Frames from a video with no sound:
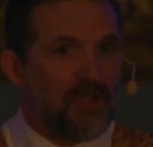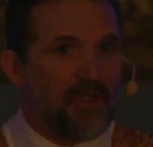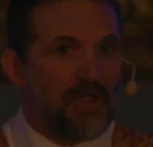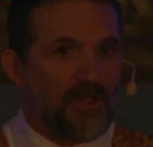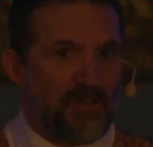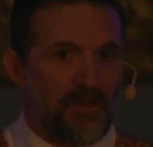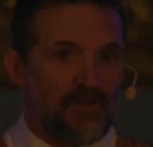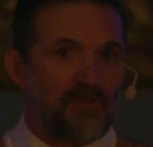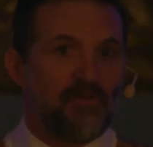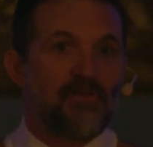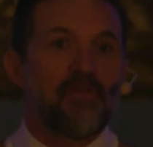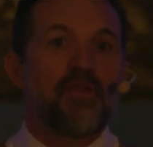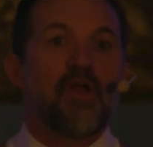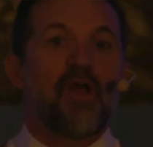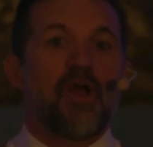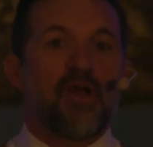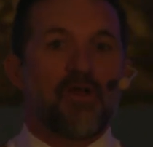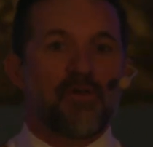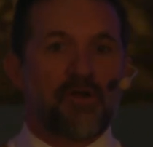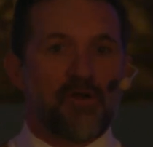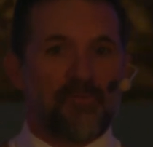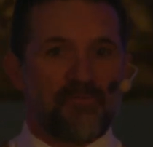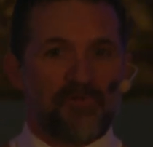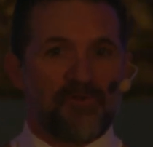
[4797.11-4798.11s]
And
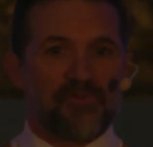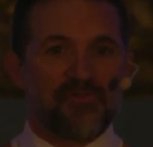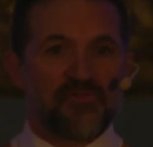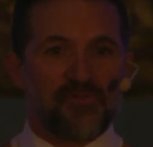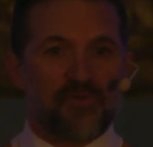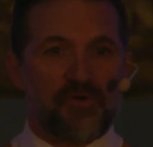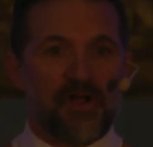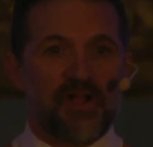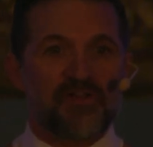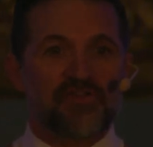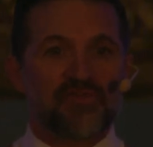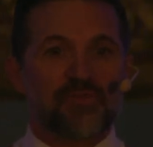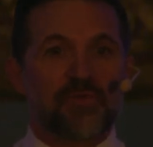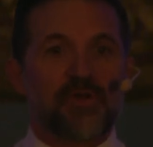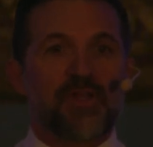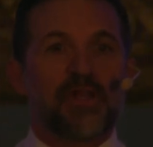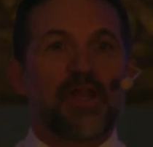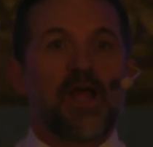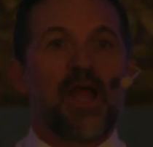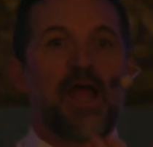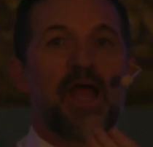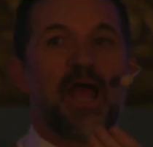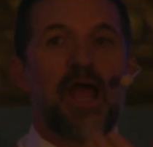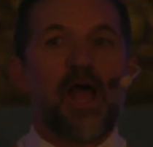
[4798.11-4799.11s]
First Graduate
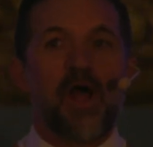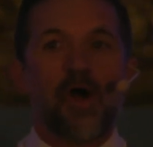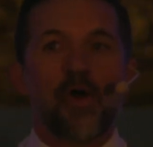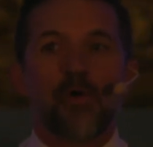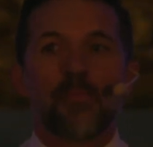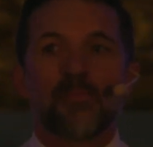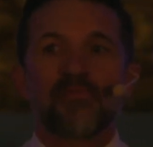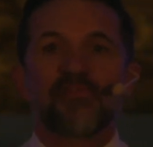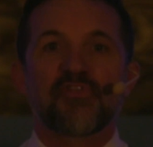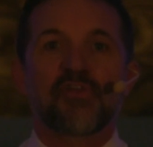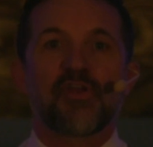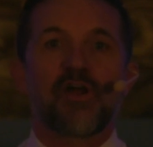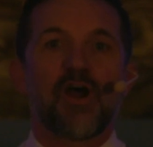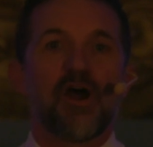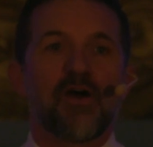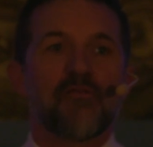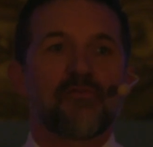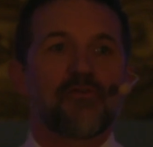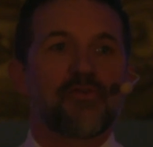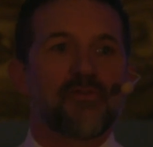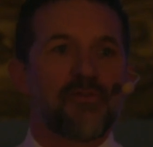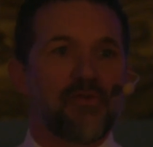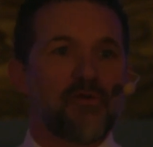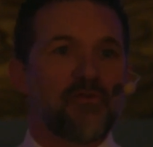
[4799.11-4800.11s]
helps
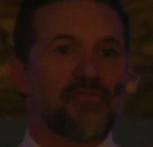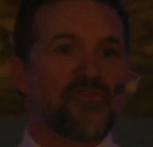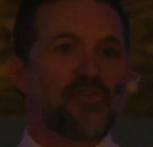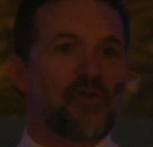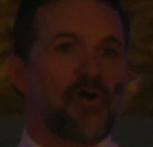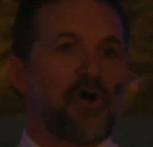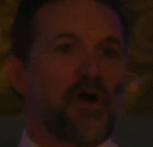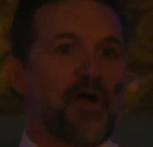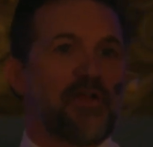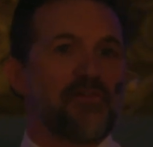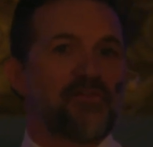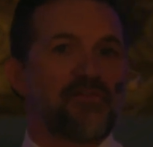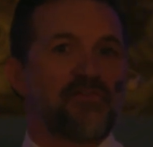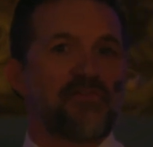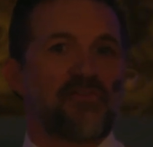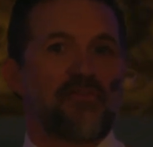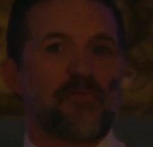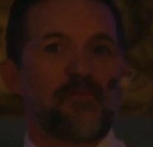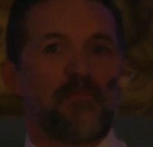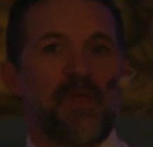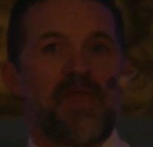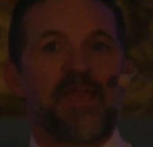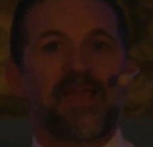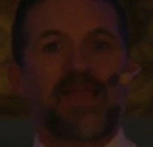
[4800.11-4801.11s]
cover those costs to
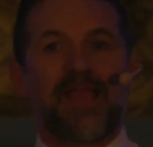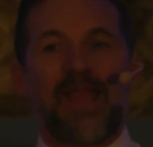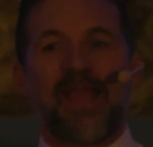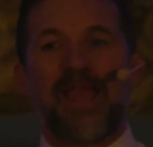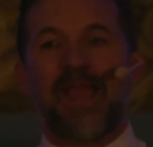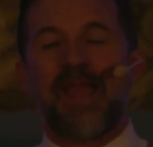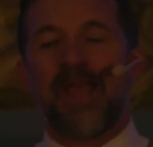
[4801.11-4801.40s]
make